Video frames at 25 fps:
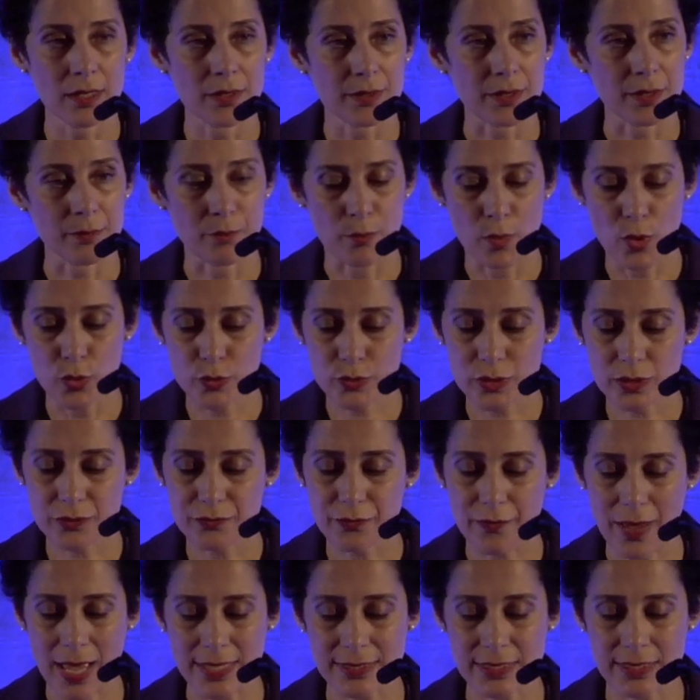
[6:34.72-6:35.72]
the most
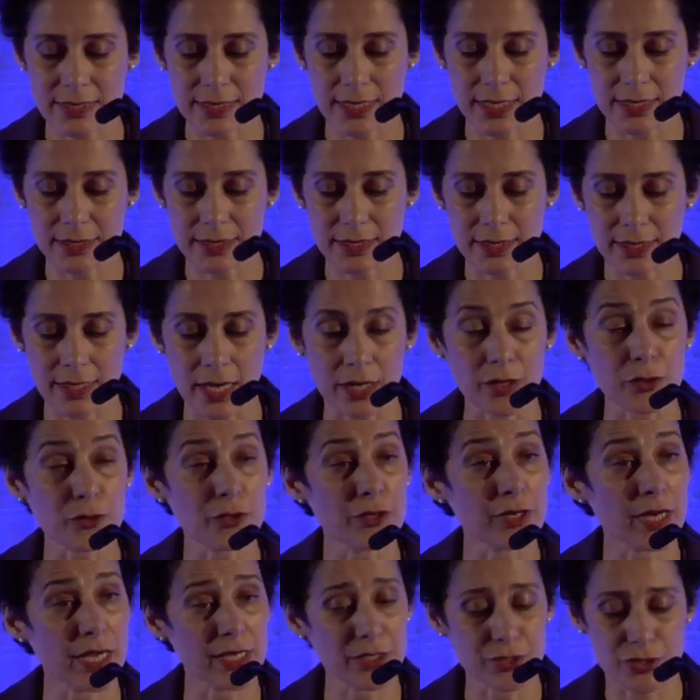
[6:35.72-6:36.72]
fascinating and
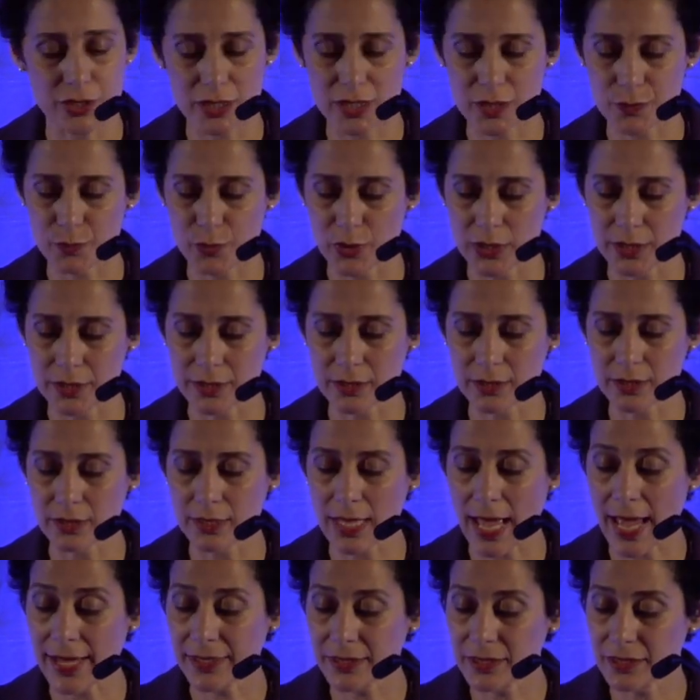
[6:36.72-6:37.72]
courageous political
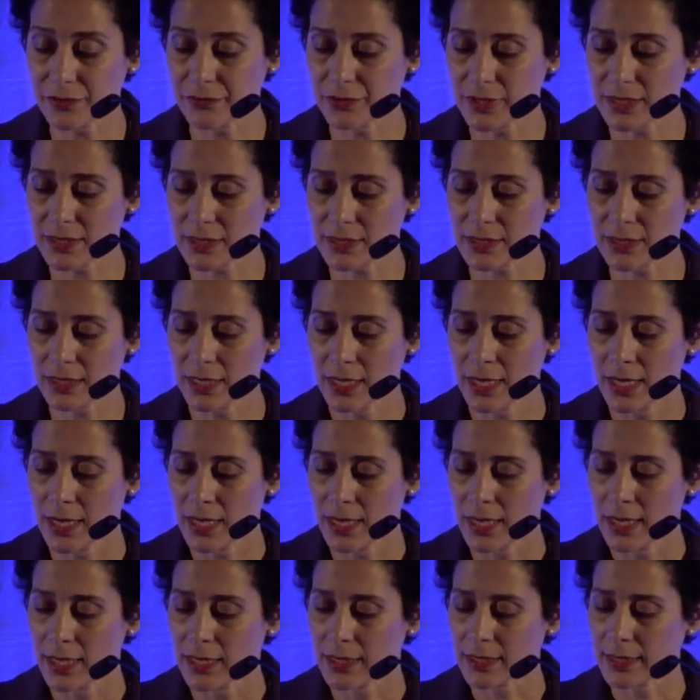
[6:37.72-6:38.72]
activist,
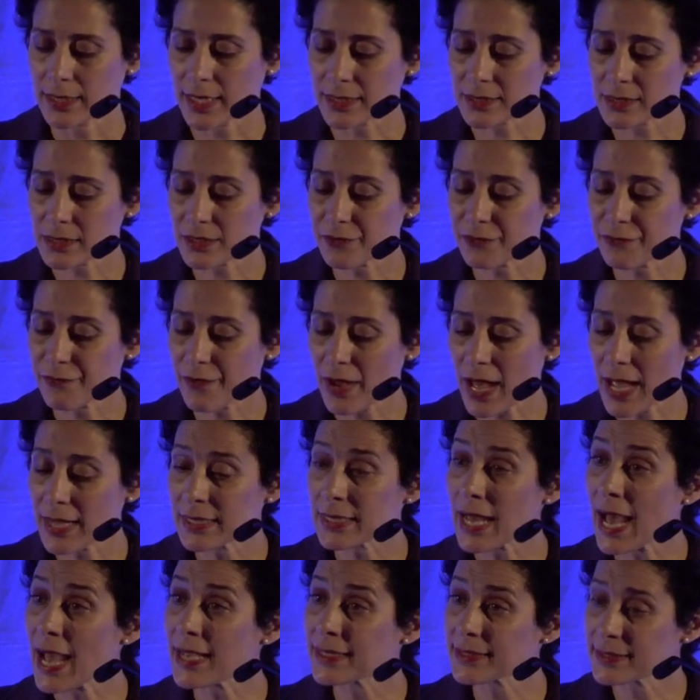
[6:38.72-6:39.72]
gets a
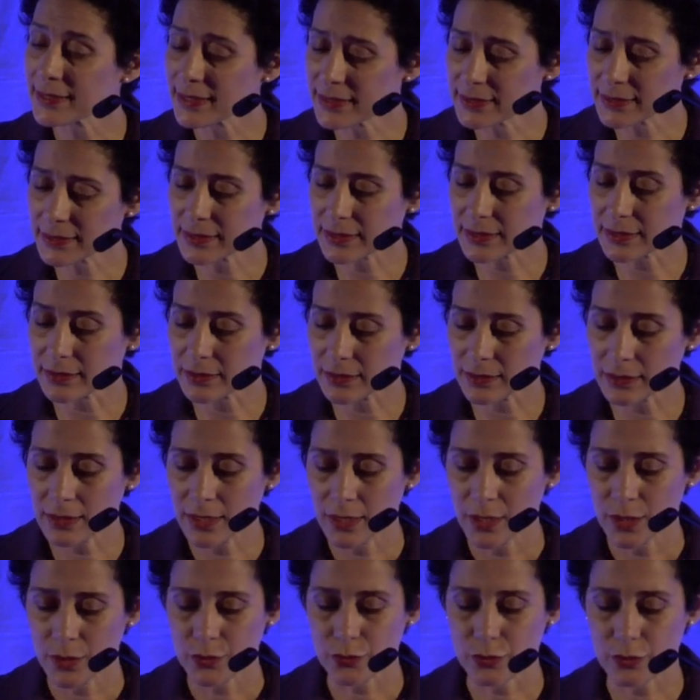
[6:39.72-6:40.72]
file identical
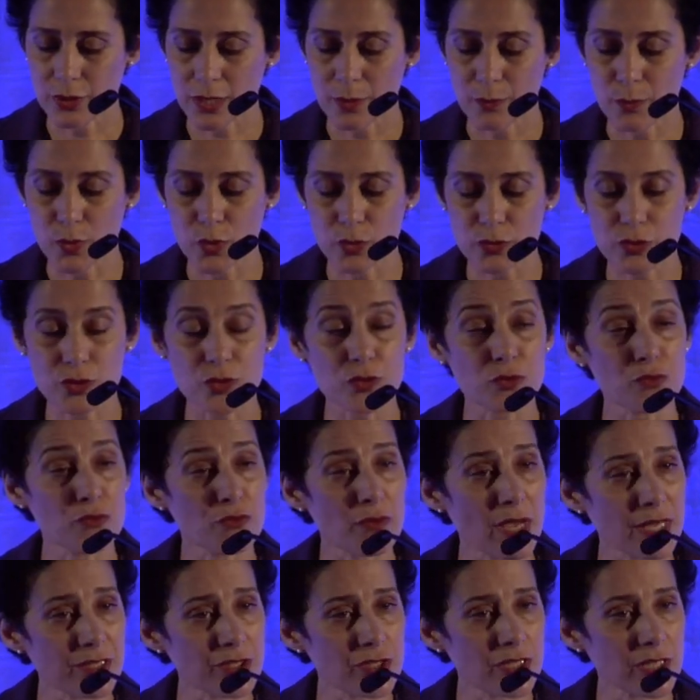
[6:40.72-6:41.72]
to the most
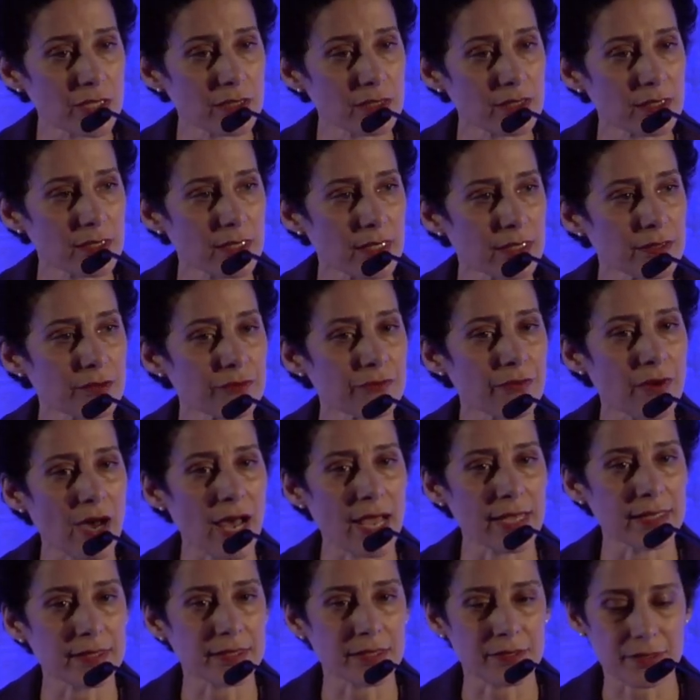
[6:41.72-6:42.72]
wretched and
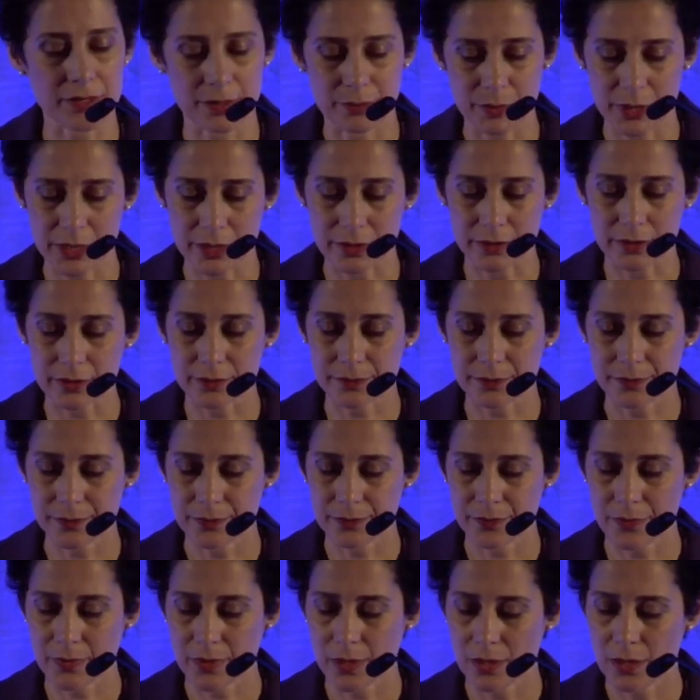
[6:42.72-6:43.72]
vile criminal.
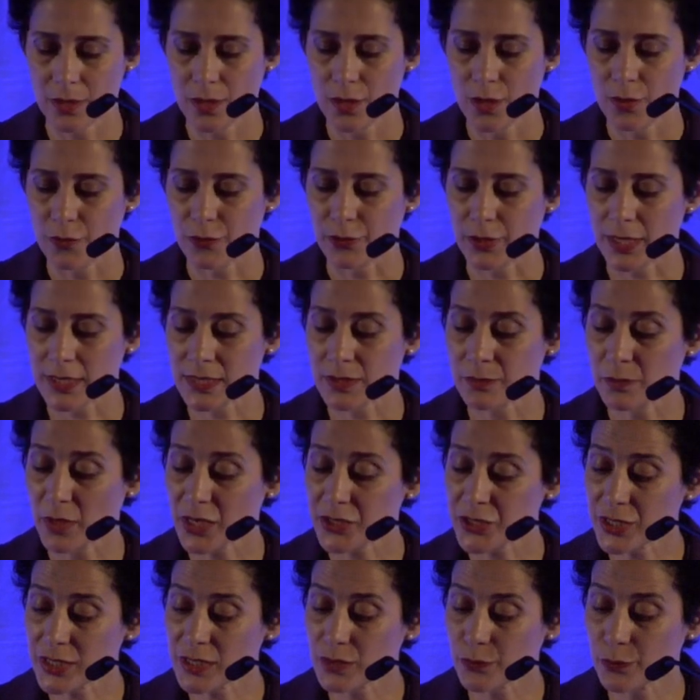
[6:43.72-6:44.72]
For as
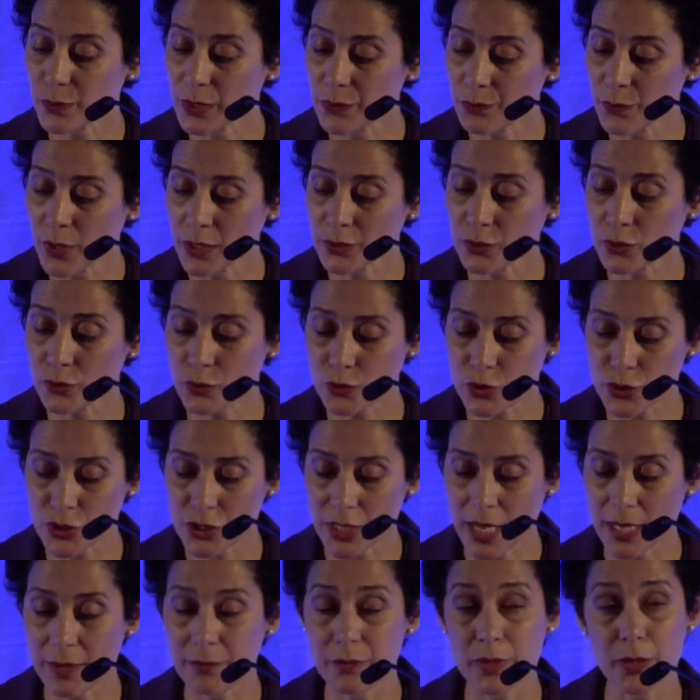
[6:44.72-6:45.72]
much as we want to
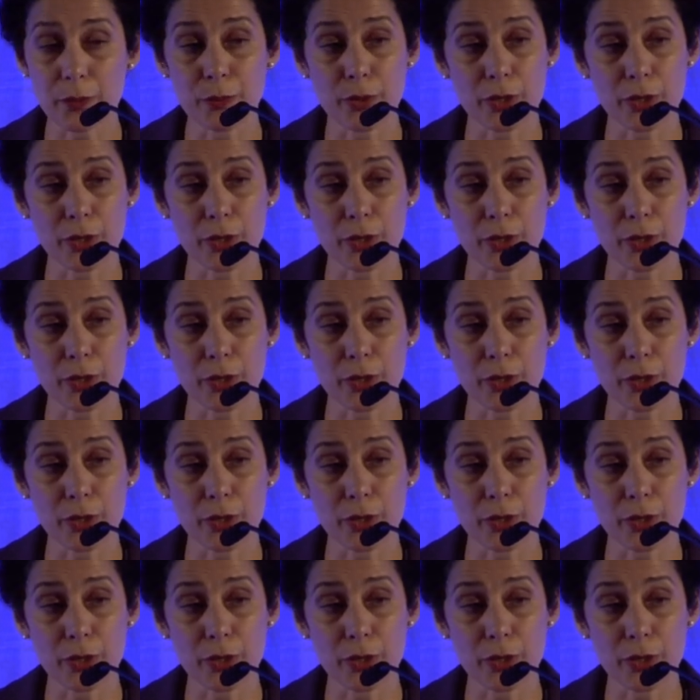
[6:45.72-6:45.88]
shame the